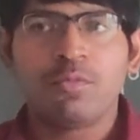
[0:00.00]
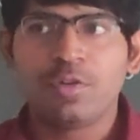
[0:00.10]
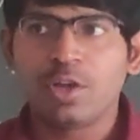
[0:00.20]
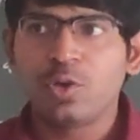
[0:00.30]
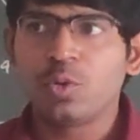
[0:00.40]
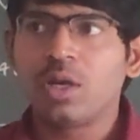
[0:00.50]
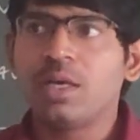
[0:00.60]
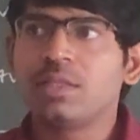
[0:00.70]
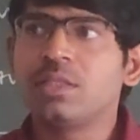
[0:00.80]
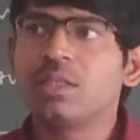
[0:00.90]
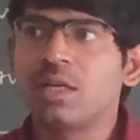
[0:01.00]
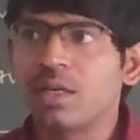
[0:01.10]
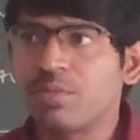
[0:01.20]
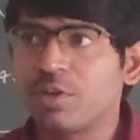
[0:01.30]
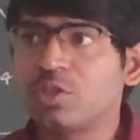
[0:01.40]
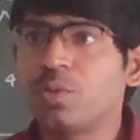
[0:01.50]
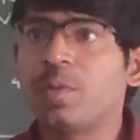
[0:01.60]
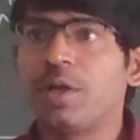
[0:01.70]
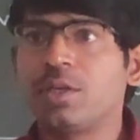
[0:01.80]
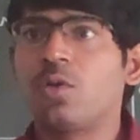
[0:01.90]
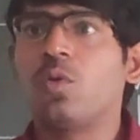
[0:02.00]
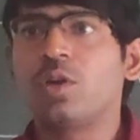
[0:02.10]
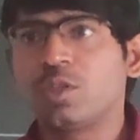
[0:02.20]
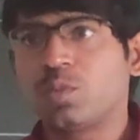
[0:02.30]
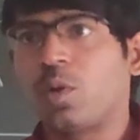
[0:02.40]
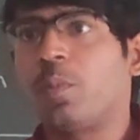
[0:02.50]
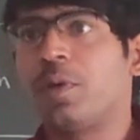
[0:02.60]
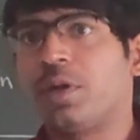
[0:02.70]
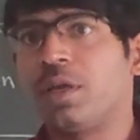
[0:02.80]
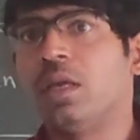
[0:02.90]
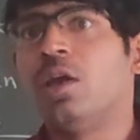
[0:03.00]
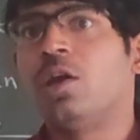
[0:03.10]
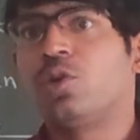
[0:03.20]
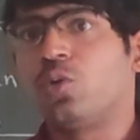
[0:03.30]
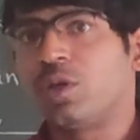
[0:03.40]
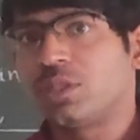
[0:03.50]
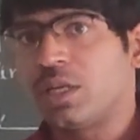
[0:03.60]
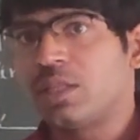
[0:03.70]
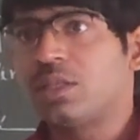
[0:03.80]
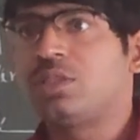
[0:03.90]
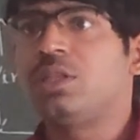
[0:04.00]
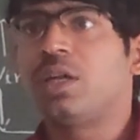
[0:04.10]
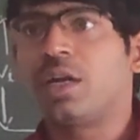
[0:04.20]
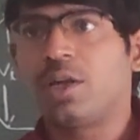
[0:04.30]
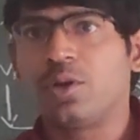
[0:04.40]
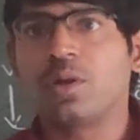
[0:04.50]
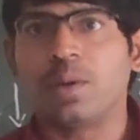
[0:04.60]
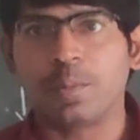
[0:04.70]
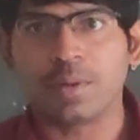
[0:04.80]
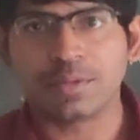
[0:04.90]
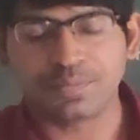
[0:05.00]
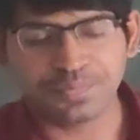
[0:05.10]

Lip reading: We are utilizing that reverse breakdown voltage property to design this Zener diode clipper.